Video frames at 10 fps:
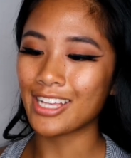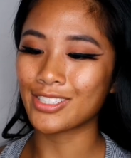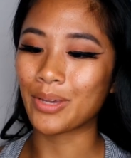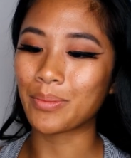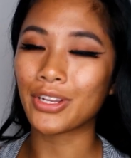
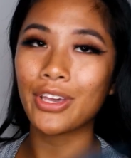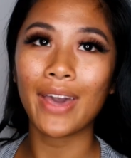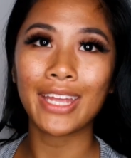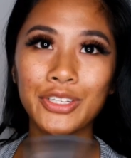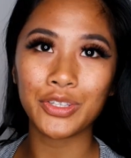So I'm gonna go
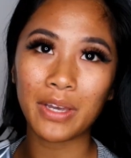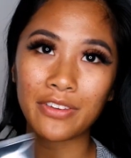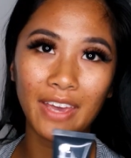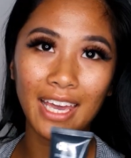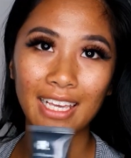ahead and do my
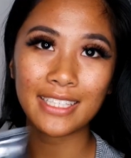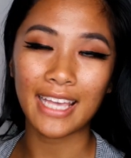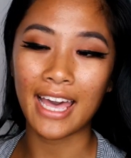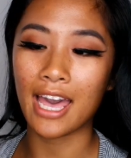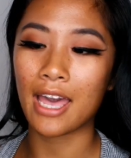face
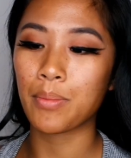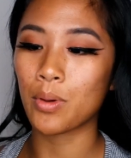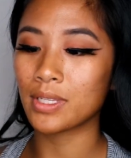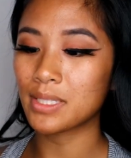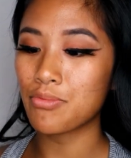and
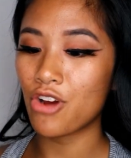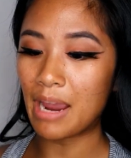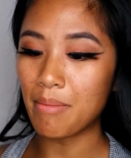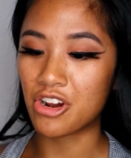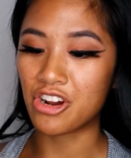put on some
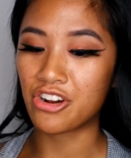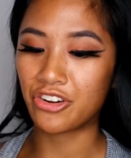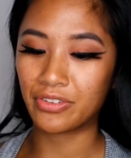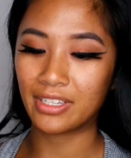primer.